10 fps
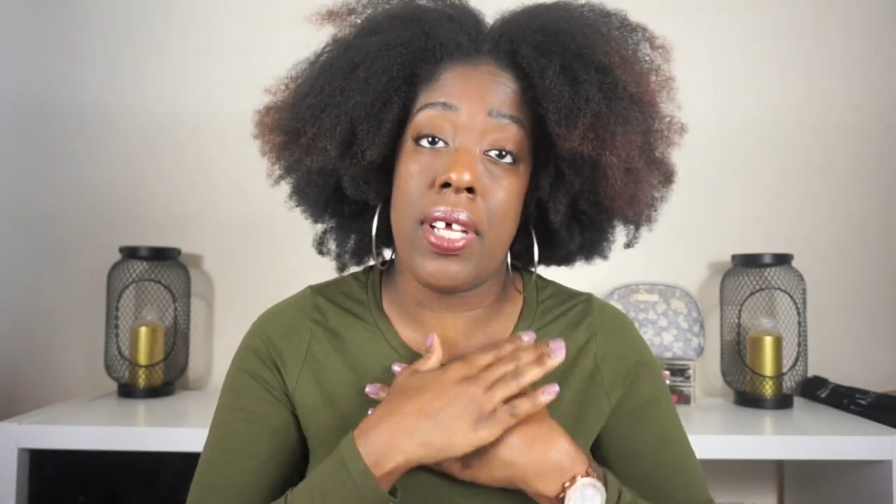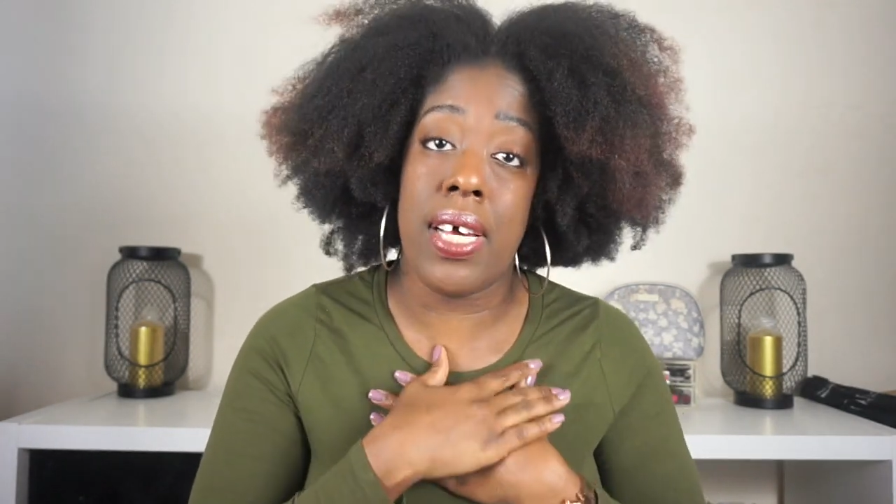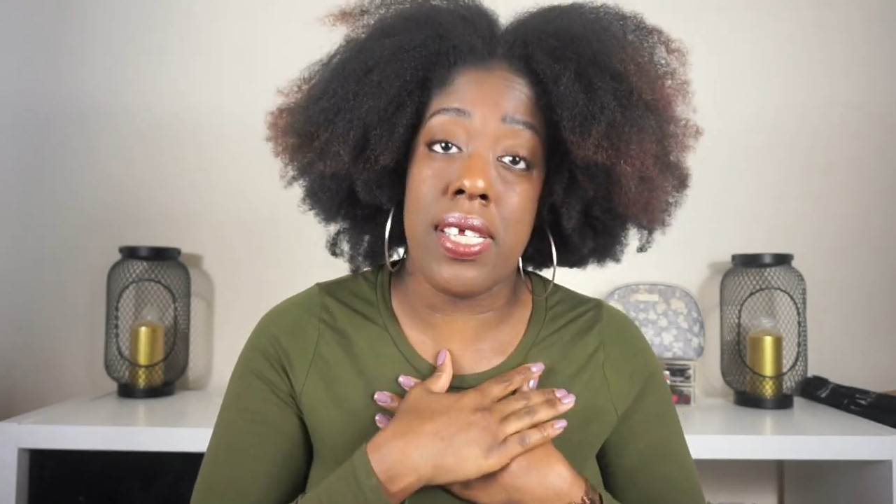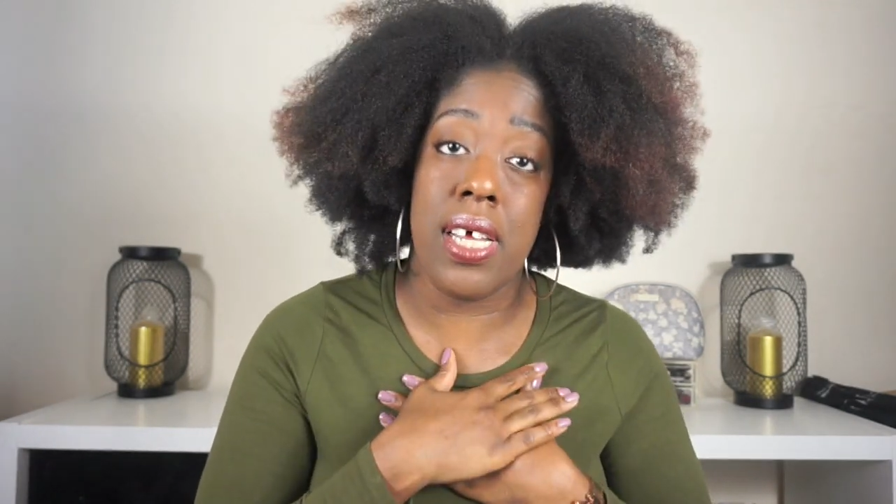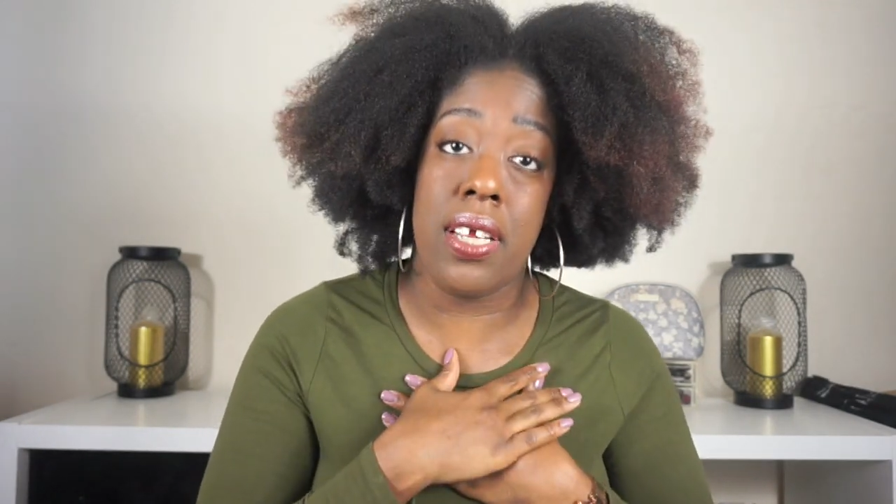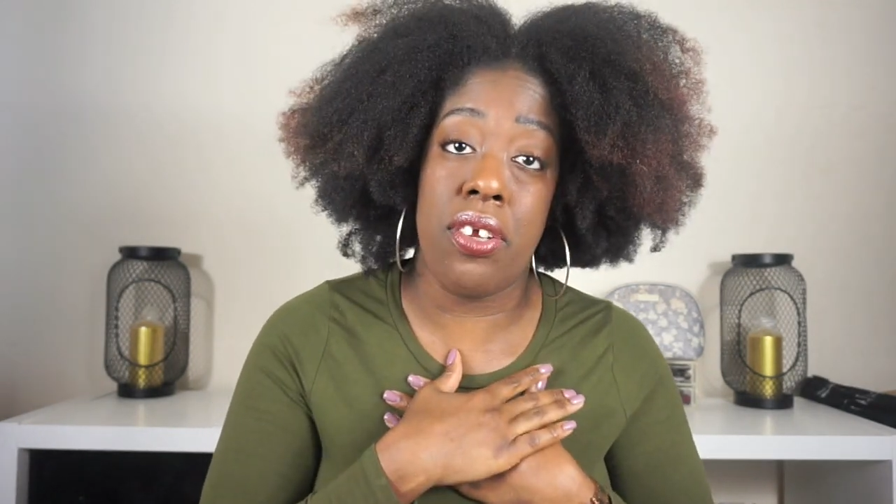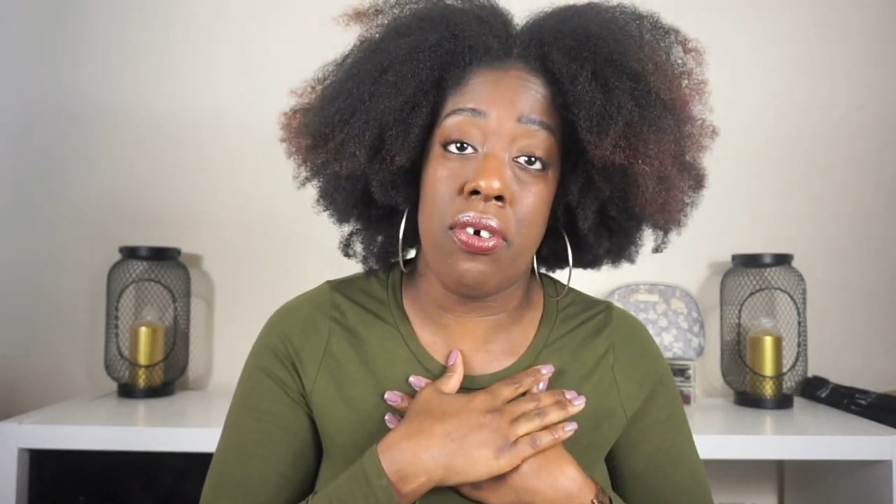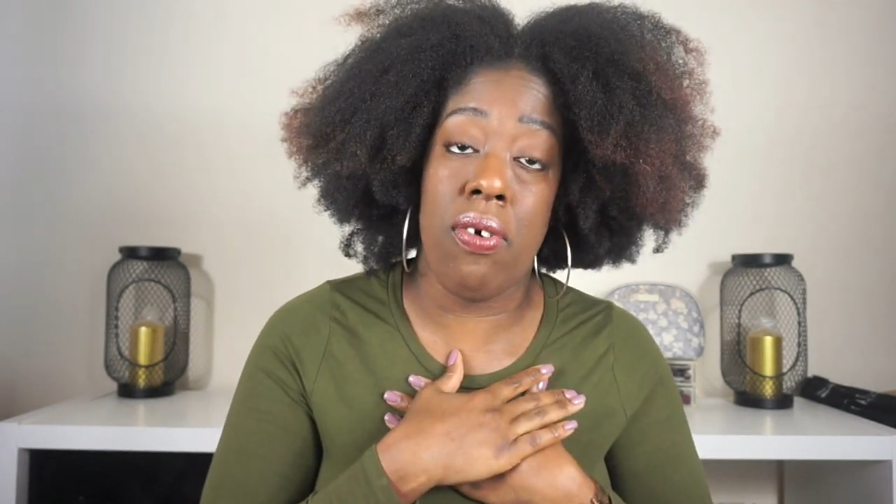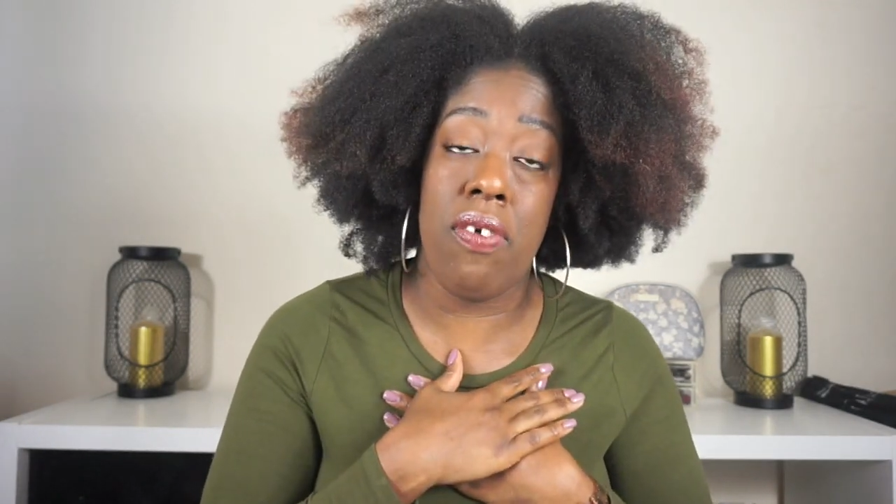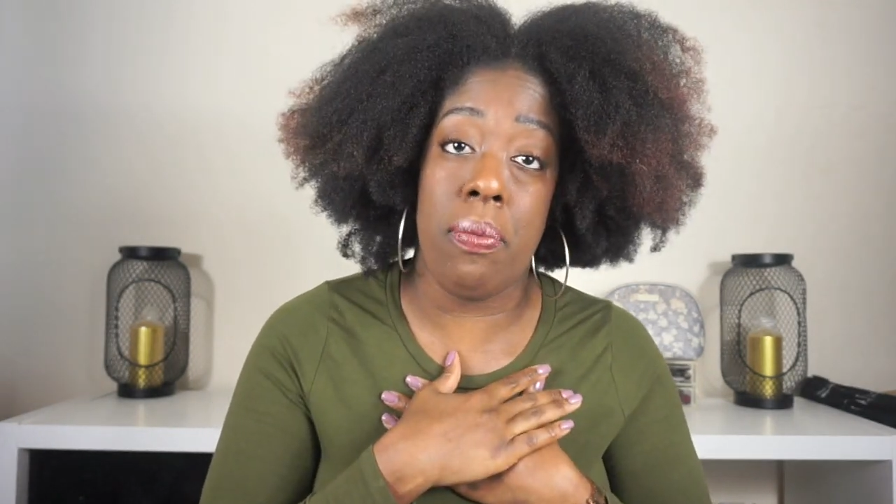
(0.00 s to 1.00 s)
the extended
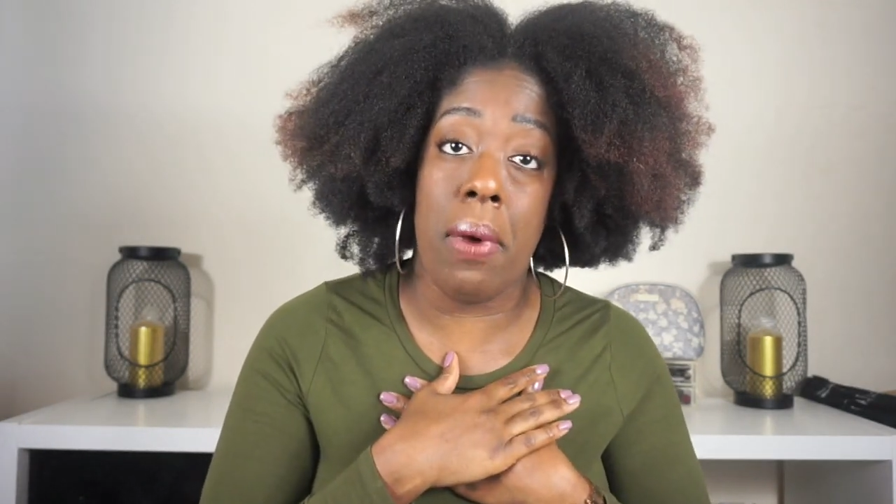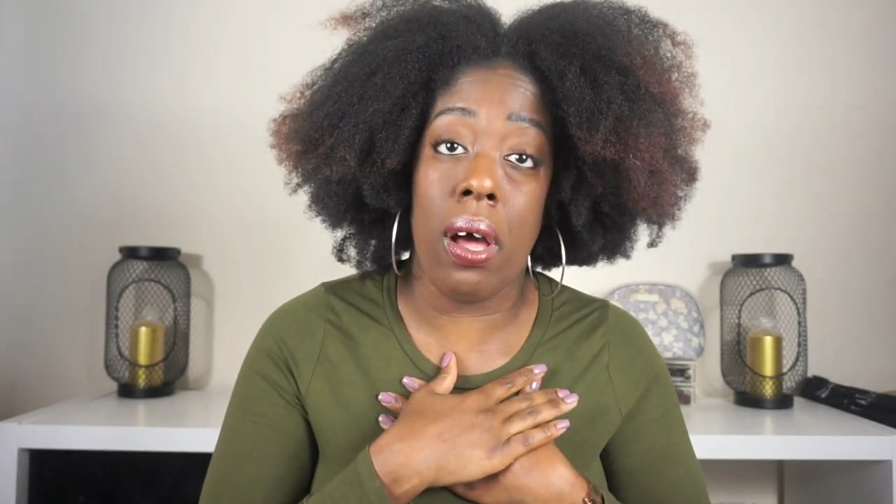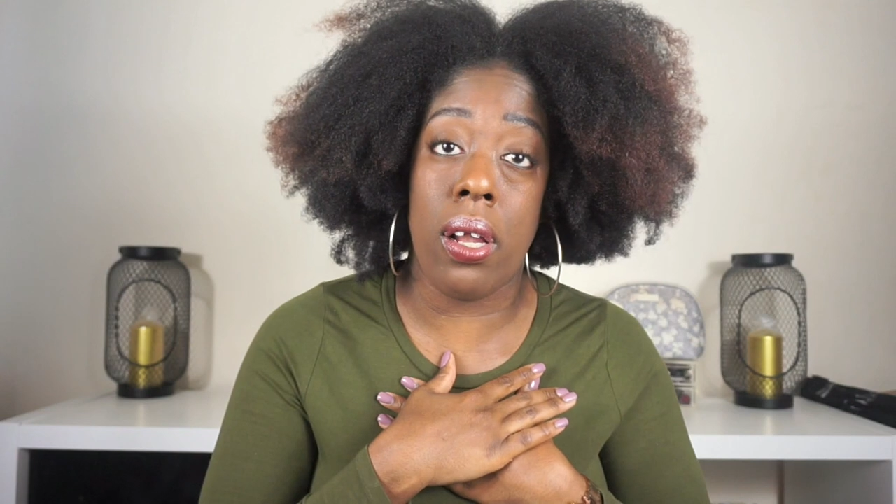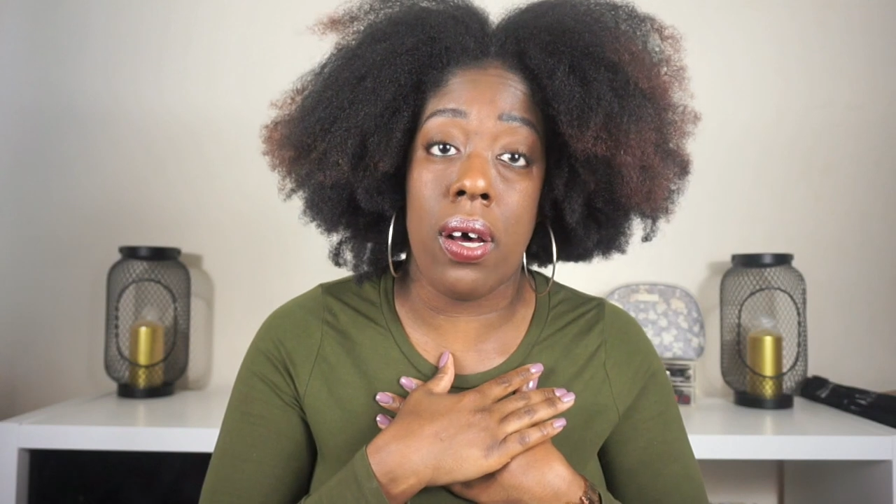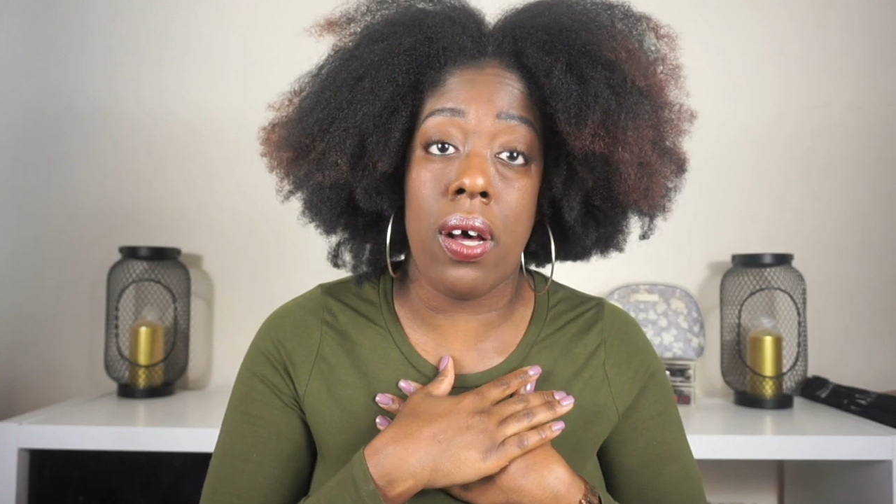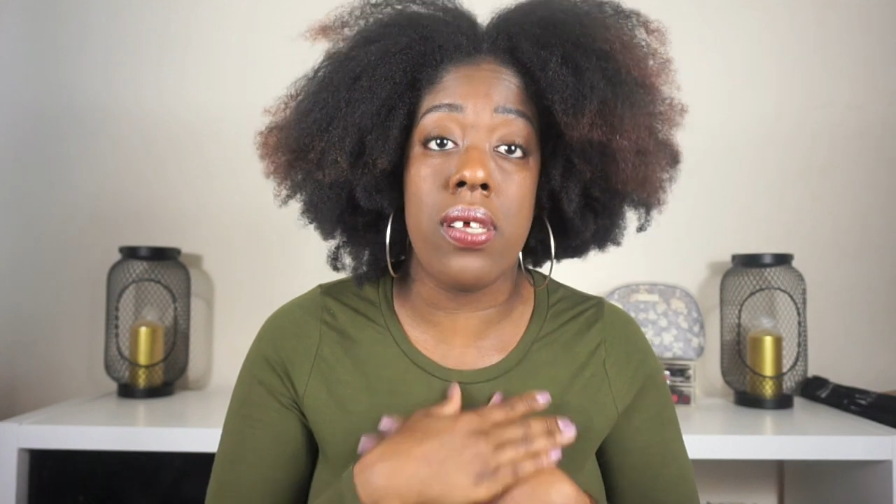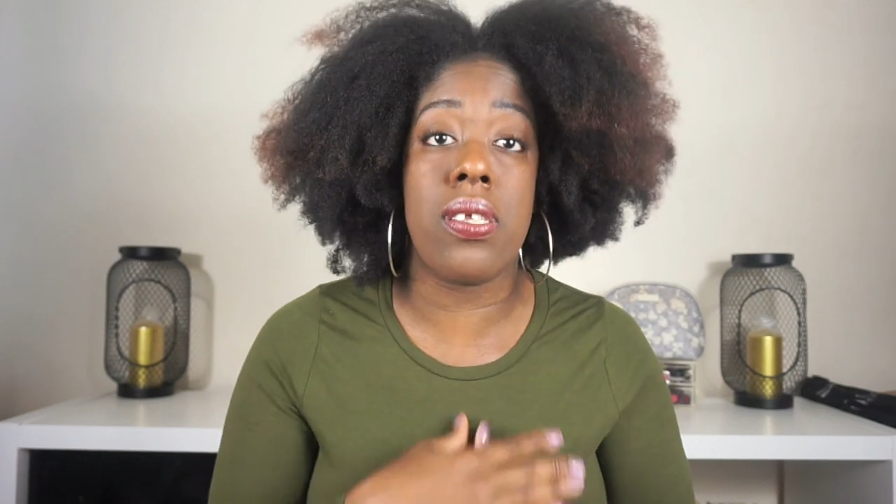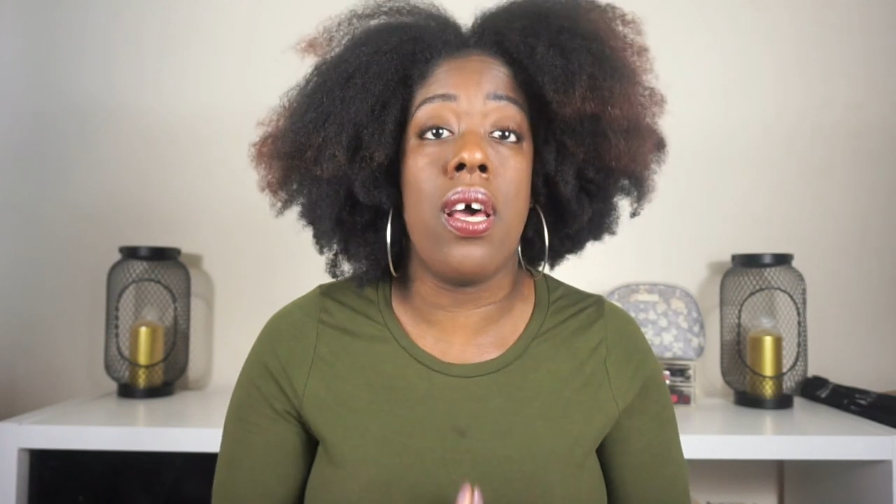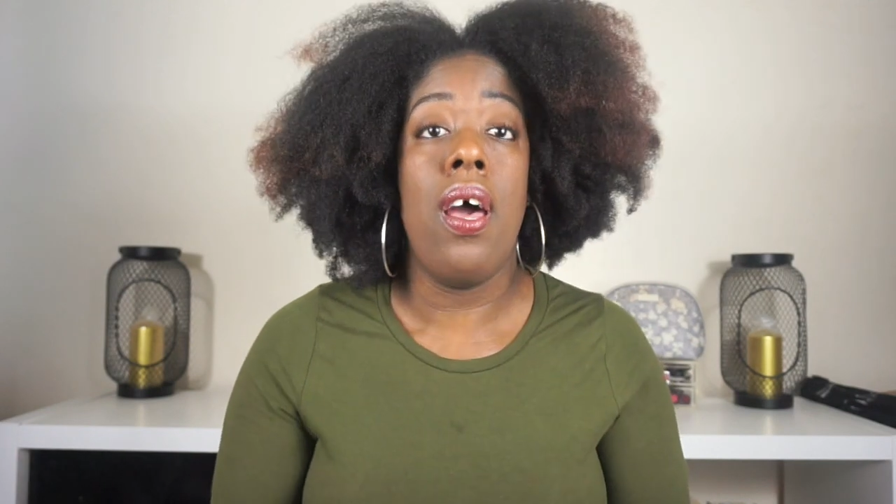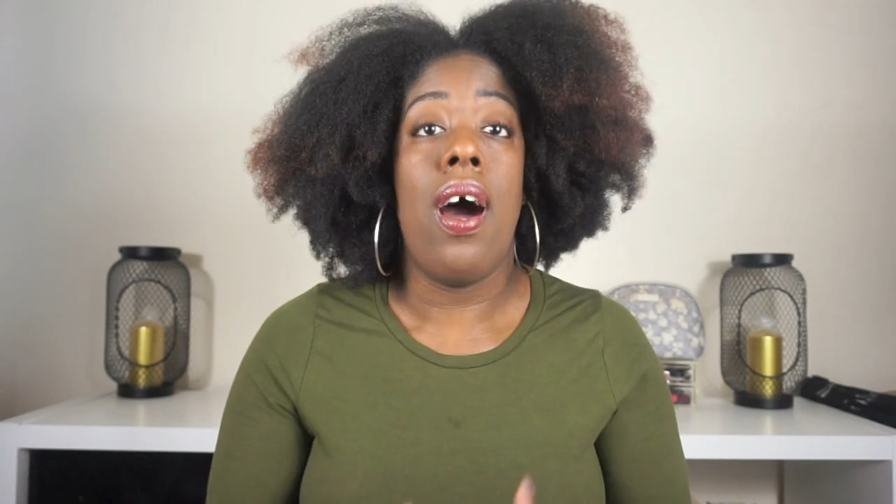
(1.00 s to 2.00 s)
degree for my
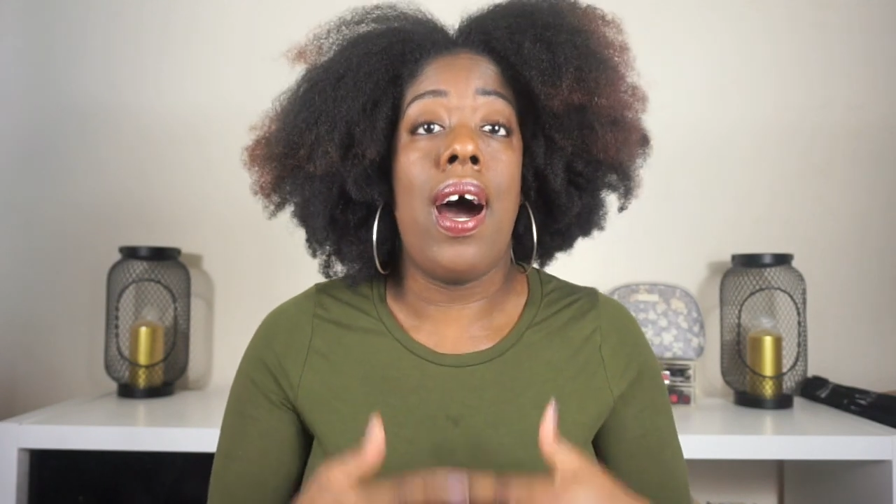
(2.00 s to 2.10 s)
class.